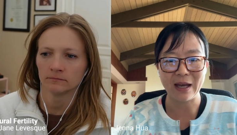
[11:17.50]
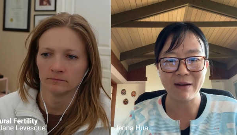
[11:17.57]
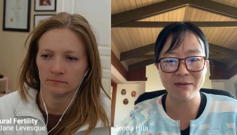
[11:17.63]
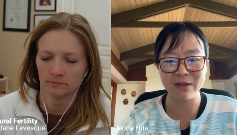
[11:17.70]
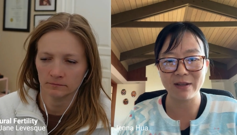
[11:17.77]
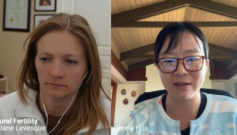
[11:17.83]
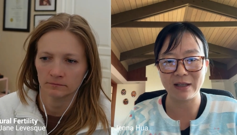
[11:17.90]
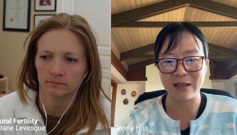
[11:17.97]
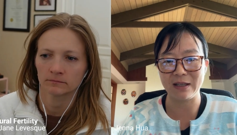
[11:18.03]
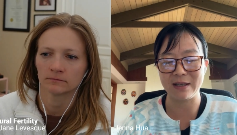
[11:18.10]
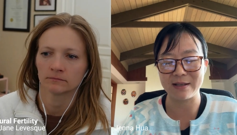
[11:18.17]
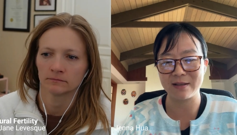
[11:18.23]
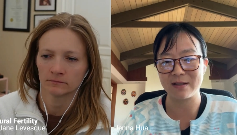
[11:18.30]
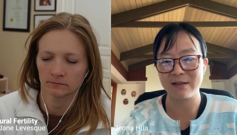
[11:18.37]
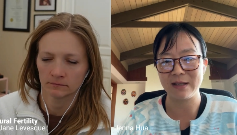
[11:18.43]
Speaker 1: everything
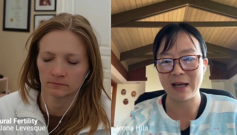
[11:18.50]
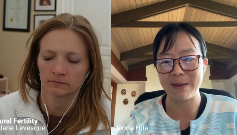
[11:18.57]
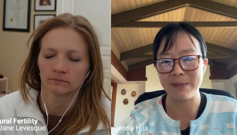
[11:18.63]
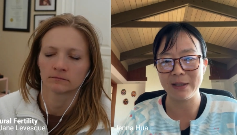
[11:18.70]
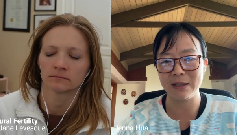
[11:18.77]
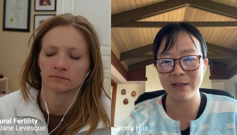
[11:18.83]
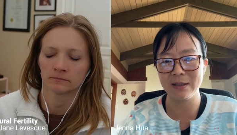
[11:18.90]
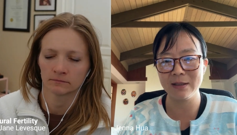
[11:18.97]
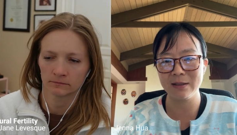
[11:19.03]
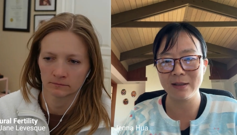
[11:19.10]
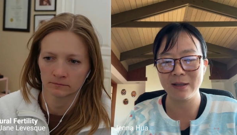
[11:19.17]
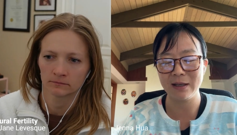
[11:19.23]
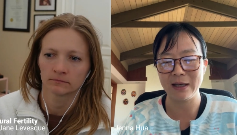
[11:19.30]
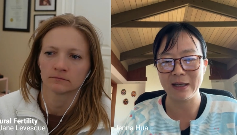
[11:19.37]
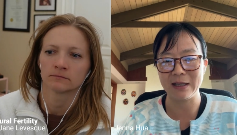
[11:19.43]
is contaminated.
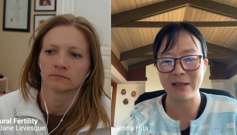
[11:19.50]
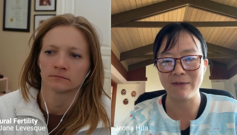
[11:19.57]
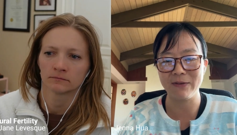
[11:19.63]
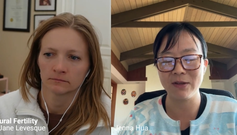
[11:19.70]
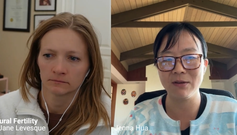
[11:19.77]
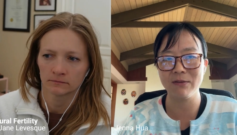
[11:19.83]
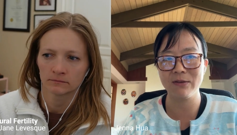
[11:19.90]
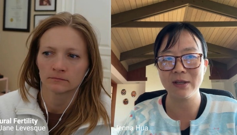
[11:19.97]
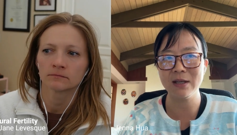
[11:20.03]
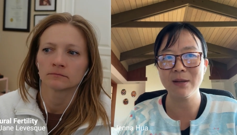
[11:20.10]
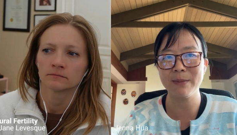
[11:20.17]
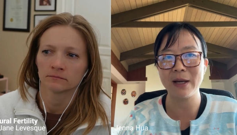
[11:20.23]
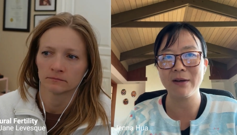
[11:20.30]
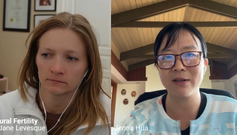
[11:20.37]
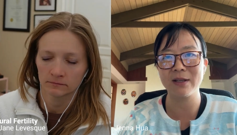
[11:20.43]
And if you think
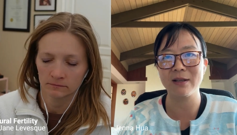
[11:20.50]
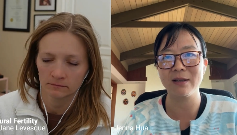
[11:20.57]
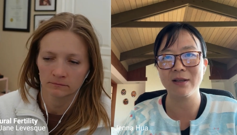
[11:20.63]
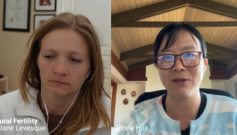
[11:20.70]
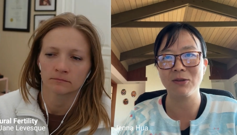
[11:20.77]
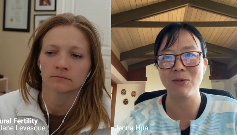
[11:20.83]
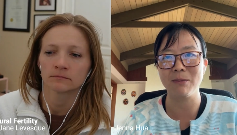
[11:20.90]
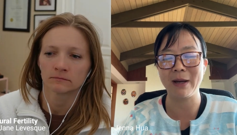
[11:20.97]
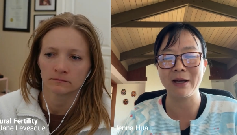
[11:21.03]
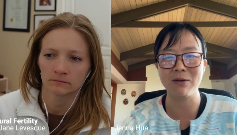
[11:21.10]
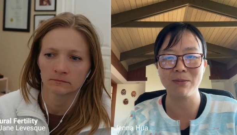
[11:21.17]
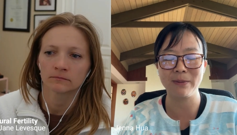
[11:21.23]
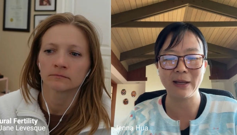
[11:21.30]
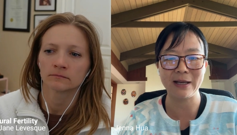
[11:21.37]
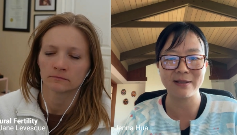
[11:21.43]
about it, you know,
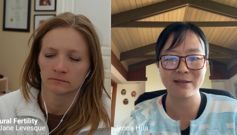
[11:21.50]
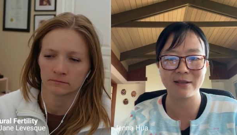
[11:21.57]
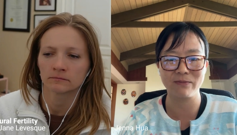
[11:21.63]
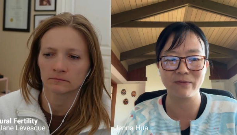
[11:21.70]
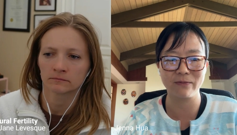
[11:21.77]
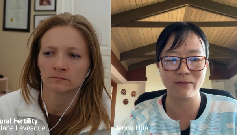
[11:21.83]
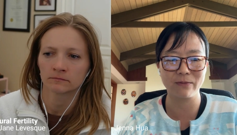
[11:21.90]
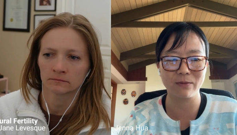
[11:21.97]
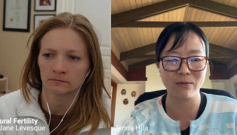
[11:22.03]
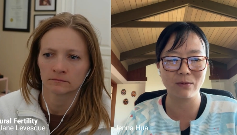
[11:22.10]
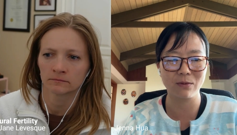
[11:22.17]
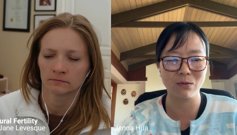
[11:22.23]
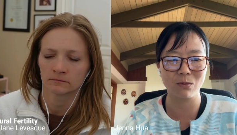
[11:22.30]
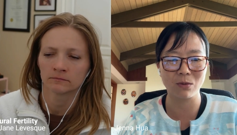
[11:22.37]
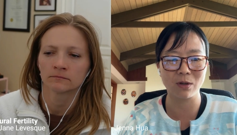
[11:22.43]
microplastic
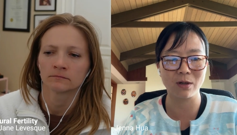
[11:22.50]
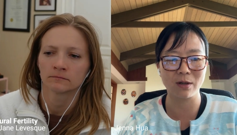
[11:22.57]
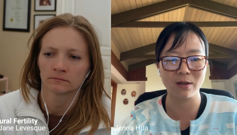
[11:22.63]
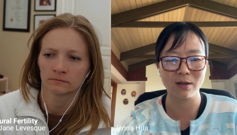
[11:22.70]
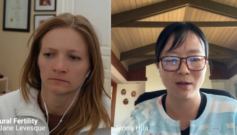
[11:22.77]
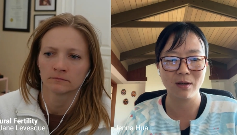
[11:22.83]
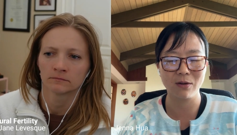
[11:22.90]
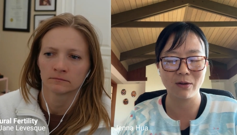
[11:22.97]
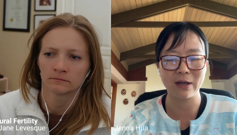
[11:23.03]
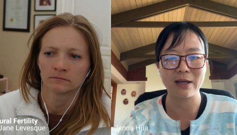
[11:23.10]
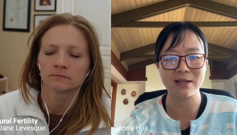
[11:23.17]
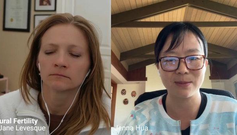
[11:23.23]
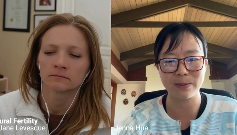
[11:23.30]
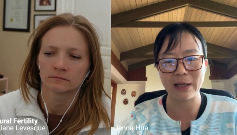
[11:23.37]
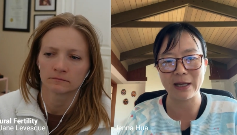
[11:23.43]
word, okay,
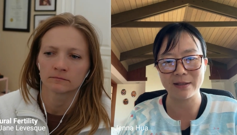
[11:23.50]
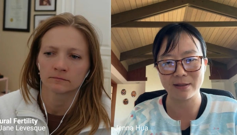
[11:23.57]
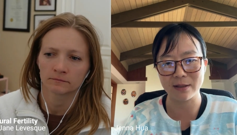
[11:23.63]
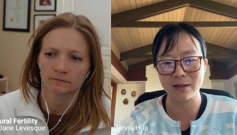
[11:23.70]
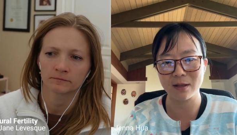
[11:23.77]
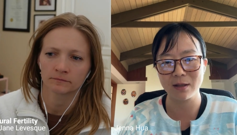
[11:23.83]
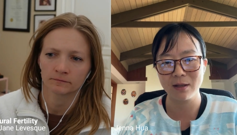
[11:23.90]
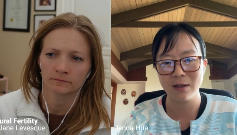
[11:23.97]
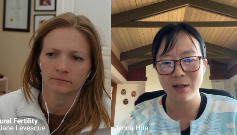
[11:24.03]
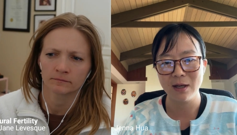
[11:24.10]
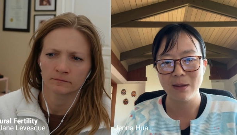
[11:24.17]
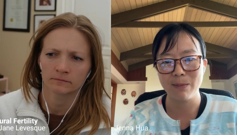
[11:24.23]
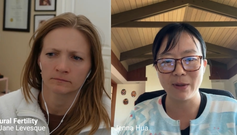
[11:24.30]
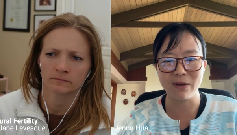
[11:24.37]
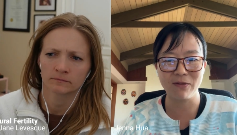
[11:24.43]
it's plastic.
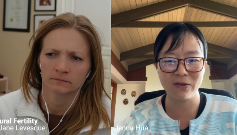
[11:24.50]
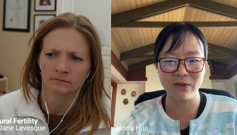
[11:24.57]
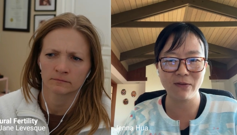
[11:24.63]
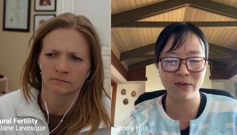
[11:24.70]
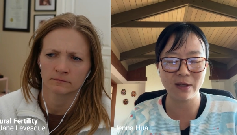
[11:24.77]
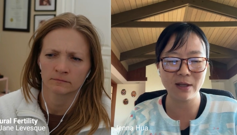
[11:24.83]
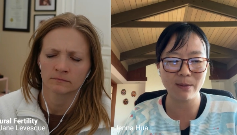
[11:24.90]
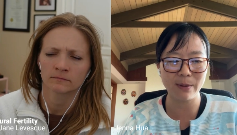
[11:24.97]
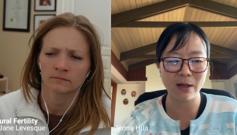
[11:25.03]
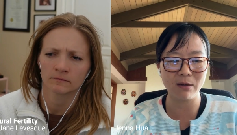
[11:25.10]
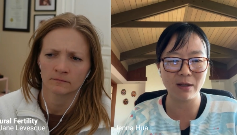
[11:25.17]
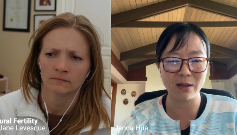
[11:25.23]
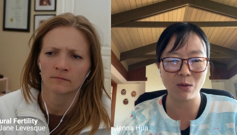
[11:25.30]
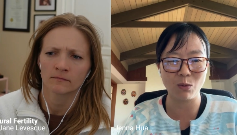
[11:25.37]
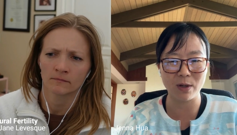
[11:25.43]
But if you think about
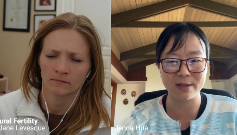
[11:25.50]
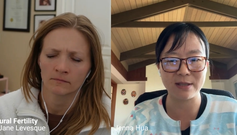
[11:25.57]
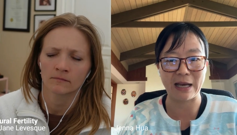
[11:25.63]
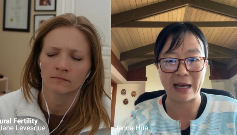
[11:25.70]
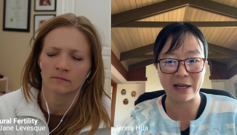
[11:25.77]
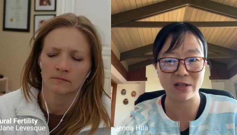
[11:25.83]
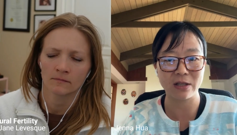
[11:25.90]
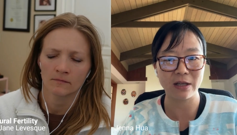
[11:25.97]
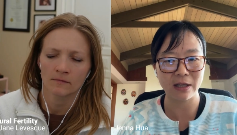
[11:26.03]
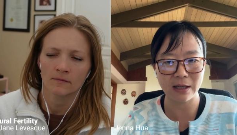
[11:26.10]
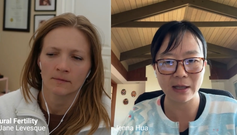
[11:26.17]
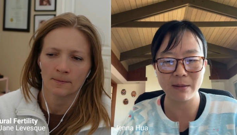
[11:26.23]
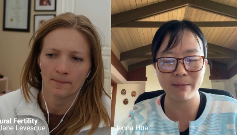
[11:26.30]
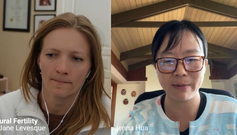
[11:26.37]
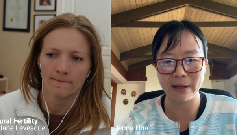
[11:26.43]
like what's actually
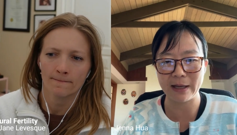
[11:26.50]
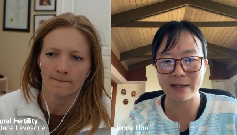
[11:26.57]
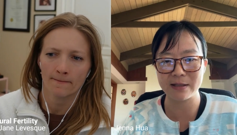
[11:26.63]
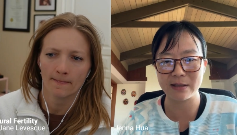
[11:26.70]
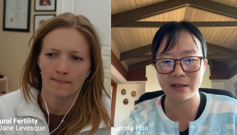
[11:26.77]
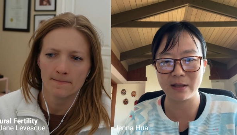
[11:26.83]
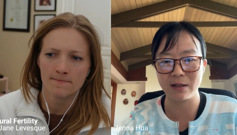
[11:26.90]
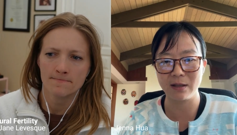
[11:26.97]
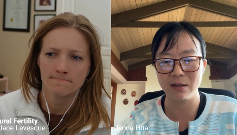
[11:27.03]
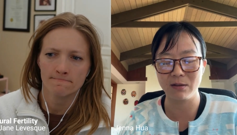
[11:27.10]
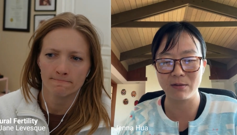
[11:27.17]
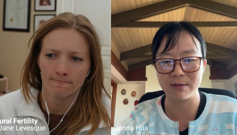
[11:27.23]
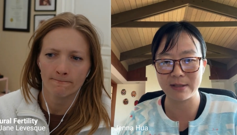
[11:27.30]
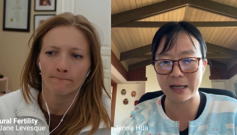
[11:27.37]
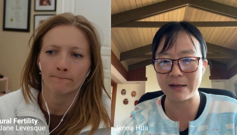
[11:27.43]
in plastic, you
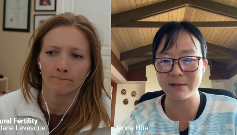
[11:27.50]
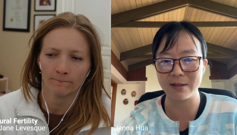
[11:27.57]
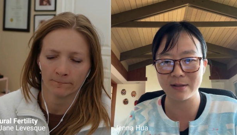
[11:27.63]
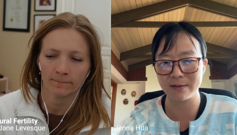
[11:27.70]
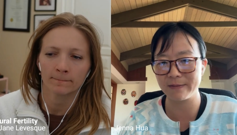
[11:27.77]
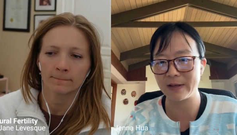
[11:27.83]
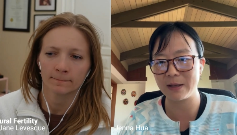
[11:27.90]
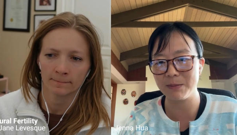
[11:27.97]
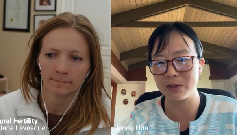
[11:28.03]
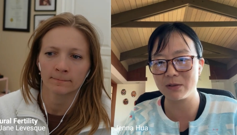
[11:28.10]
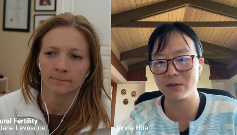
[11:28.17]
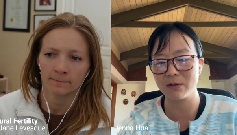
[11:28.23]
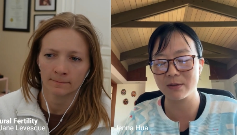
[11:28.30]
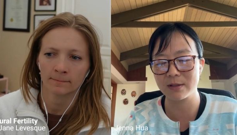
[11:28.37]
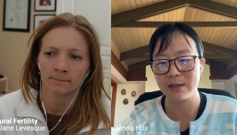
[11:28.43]
know, thousands of
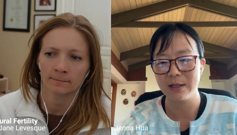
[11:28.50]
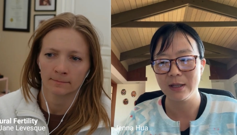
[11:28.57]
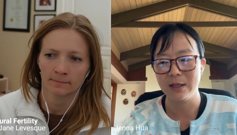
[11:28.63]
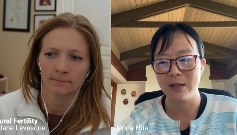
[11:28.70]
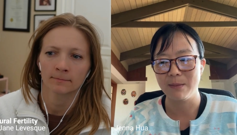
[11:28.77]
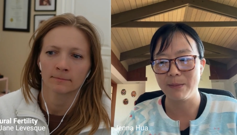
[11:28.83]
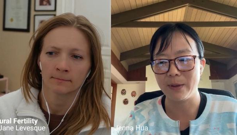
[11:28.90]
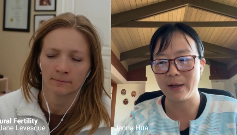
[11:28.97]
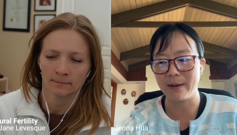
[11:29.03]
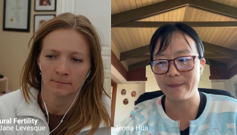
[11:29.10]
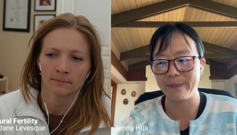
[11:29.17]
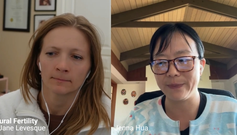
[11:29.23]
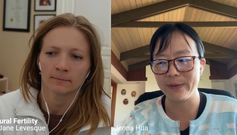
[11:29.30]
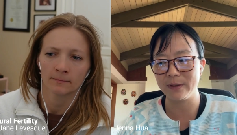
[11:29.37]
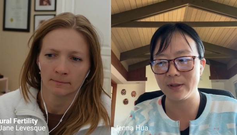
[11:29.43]
chemicals, but
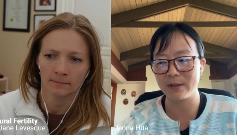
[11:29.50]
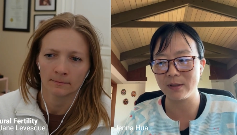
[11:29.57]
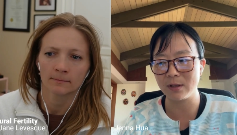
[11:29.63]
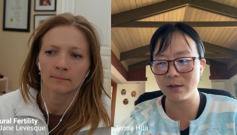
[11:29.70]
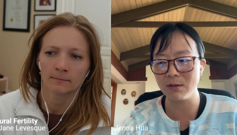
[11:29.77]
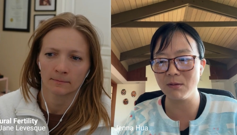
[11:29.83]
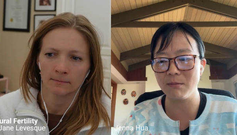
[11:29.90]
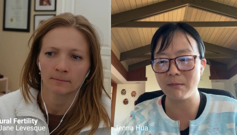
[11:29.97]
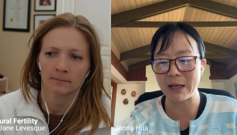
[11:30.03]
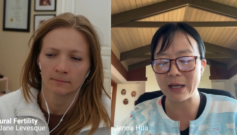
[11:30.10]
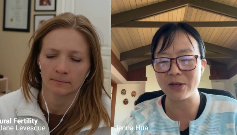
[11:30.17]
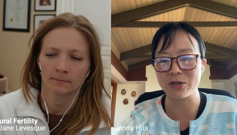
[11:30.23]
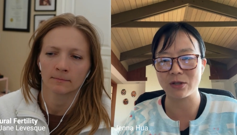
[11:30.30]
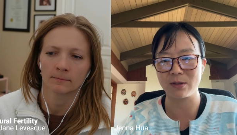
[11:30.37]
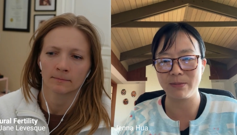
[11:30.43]
the two
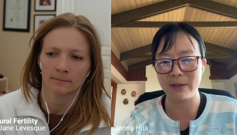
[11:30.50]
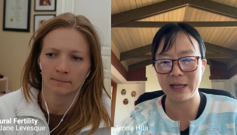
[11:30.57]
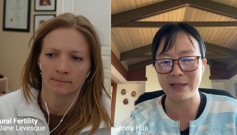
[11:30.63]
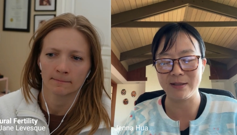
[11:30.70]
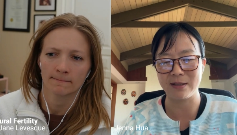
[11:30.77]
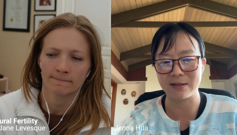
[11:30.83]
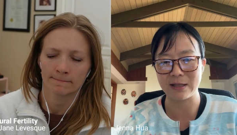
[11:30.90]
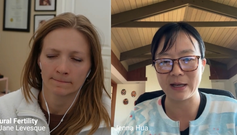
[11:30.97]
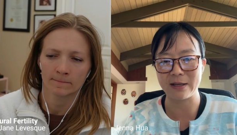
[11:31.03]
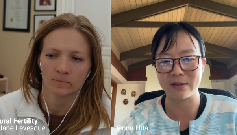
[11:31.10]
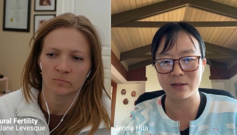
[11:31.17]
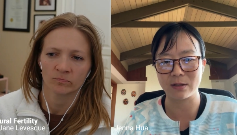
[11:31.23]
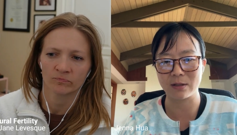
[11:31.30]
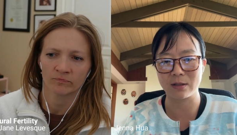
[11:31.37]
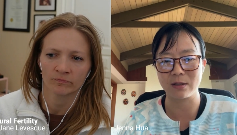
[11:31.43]
major
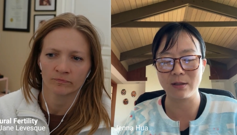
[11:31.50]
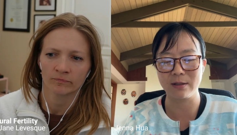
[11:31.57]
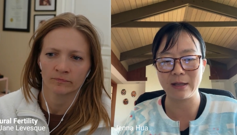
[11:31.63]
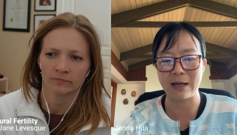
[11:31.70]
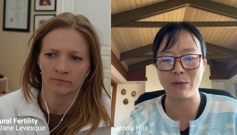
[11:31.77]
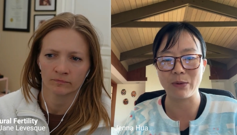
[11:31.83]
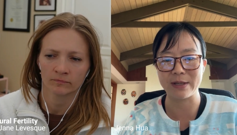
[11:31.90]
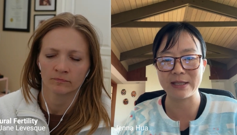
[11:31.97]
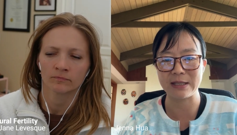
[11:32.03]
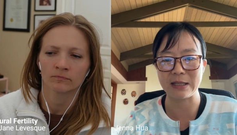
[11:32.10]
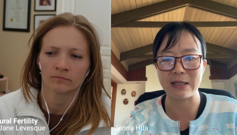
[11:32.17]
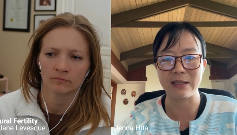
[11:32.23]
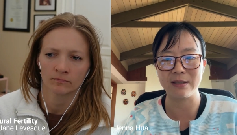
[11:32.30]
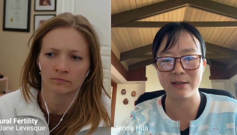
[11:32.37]
plasticizer that we see